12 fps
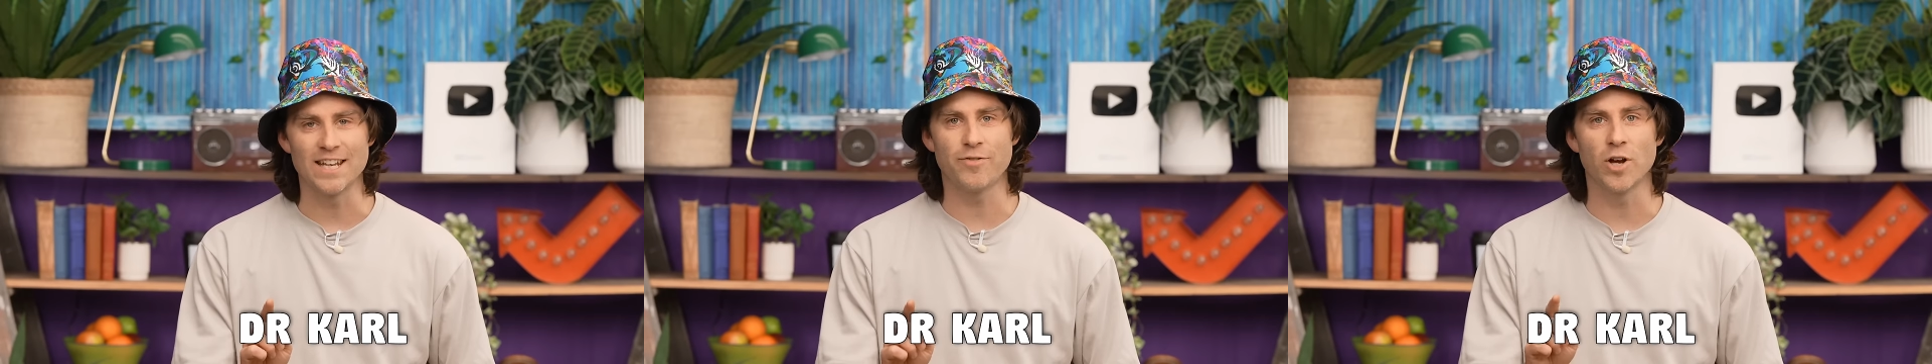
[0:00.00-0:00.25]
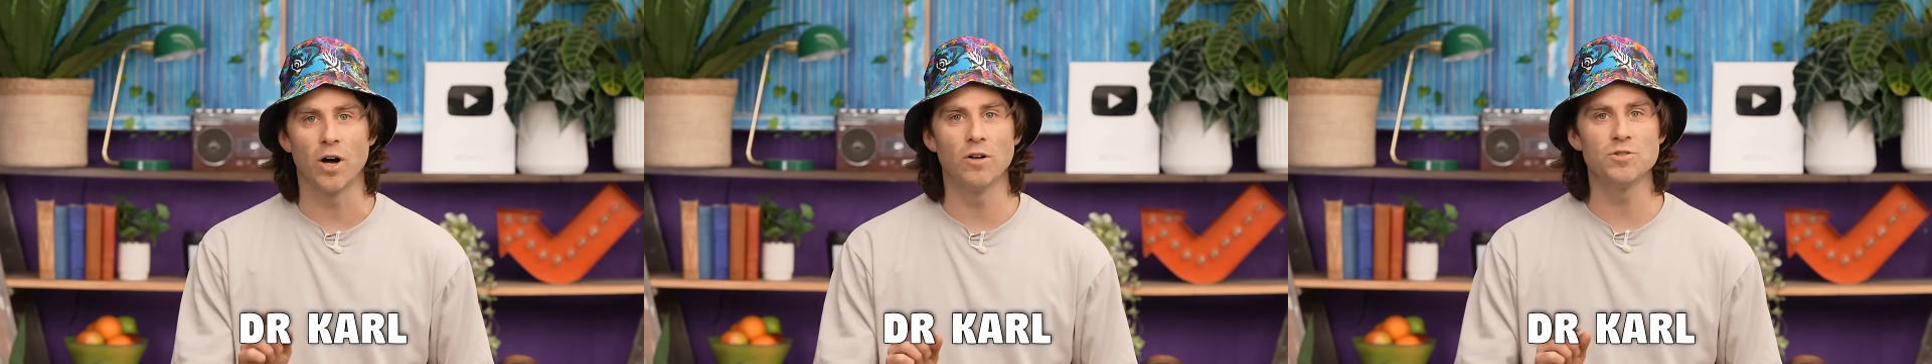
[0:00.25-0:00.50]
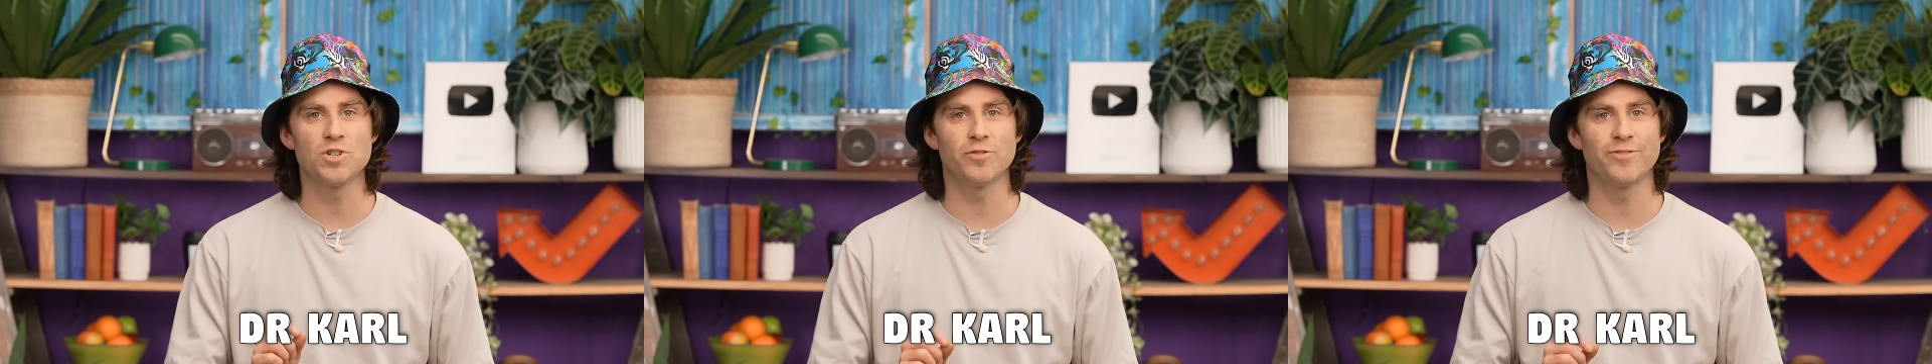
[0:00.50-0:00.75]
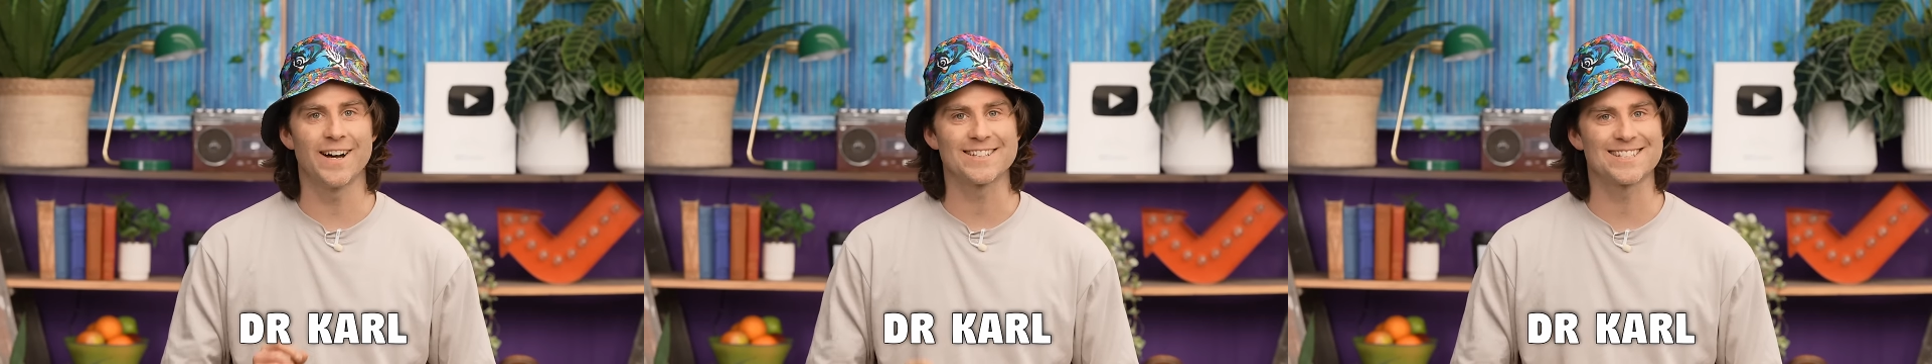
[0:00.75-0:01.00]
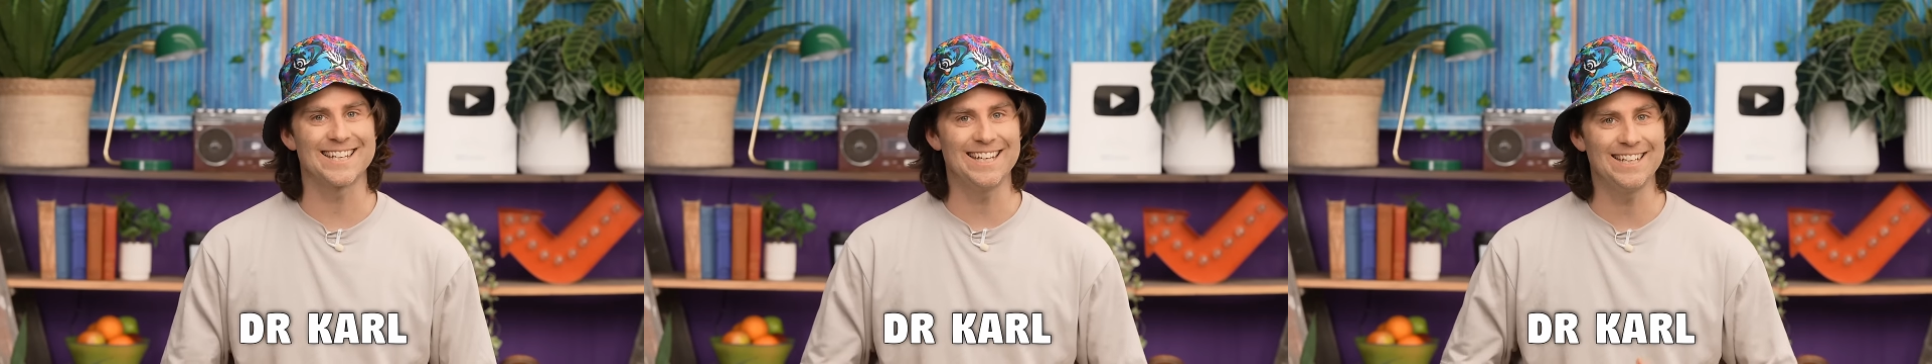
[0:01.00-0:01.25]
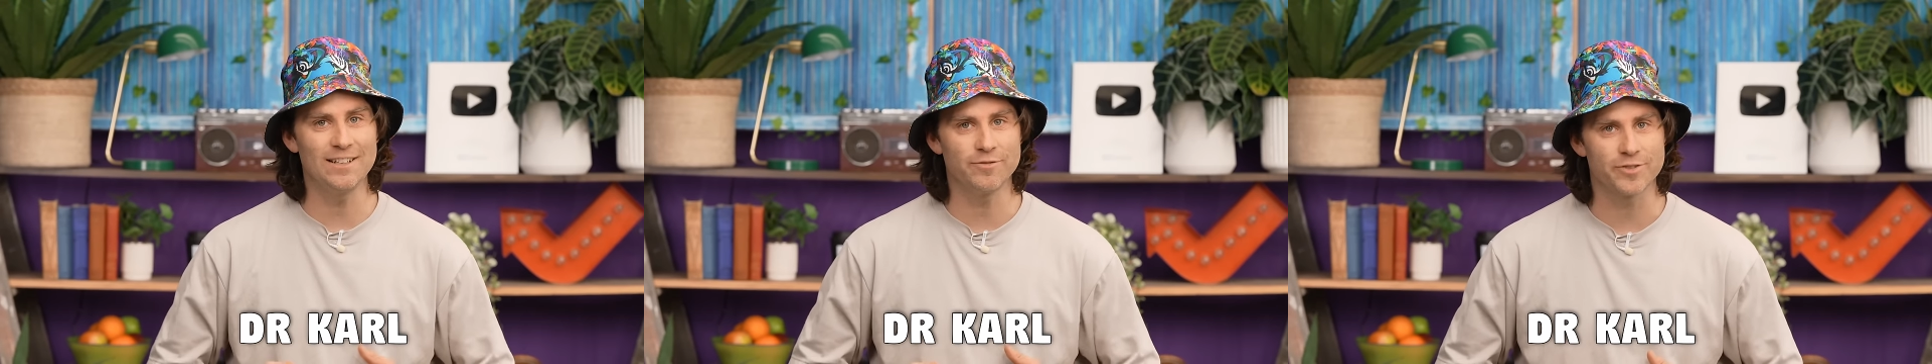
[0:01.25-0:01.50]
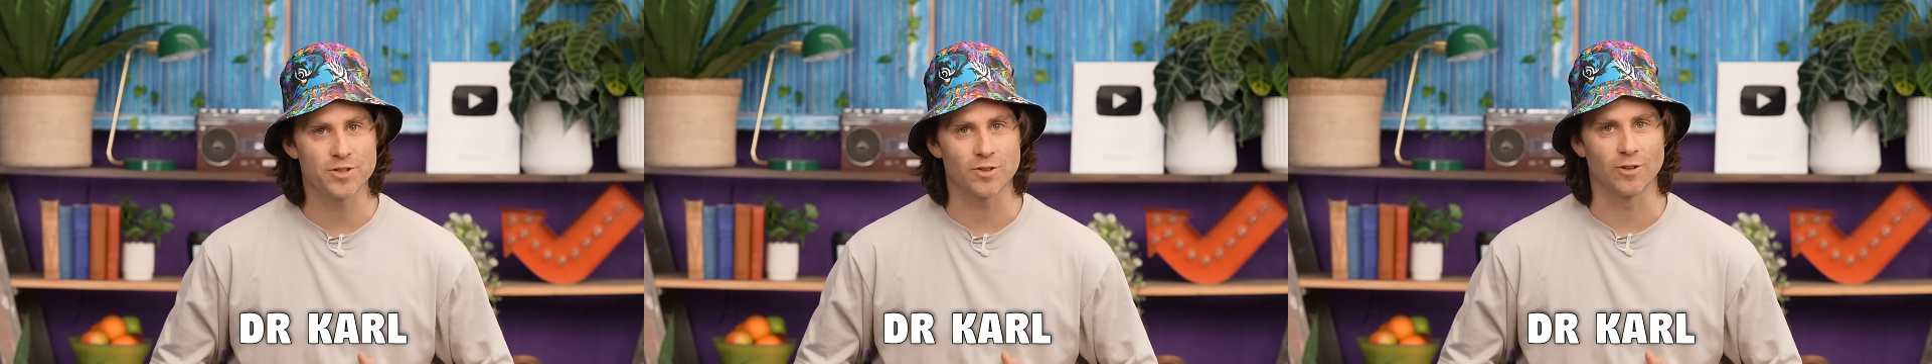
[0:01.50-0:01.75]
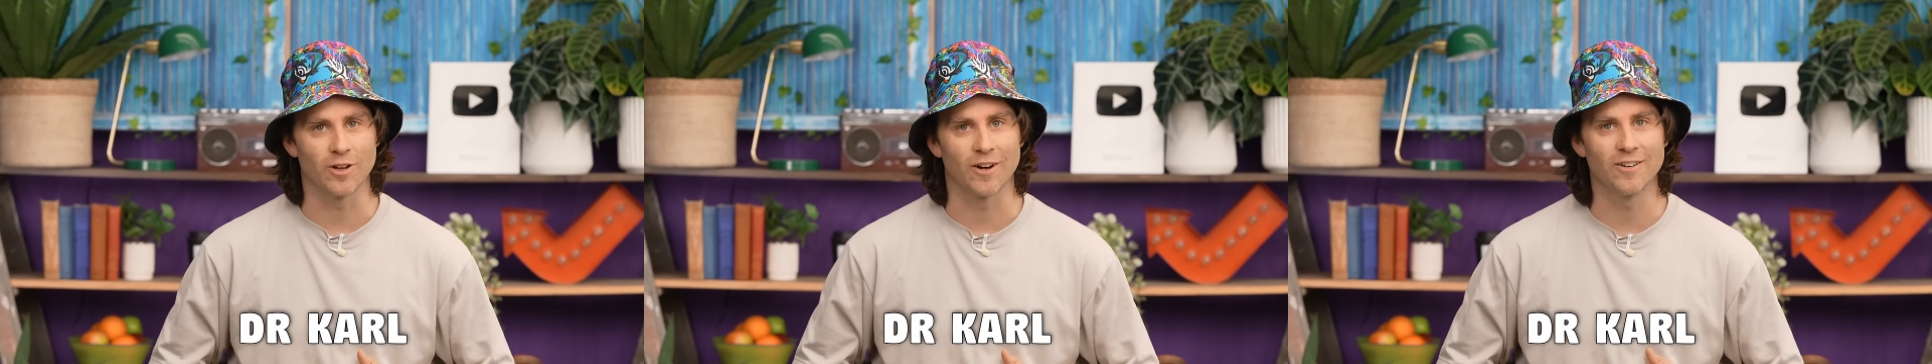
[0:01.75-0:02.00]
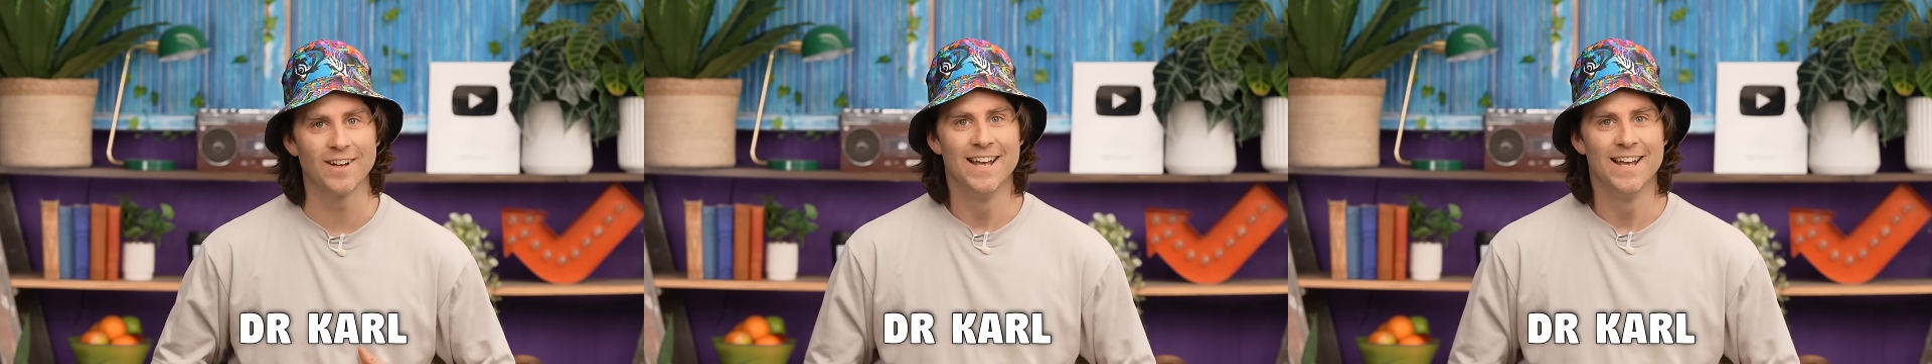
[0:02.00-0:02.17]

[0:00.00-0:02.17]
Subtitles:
if you hold your farts in for too long,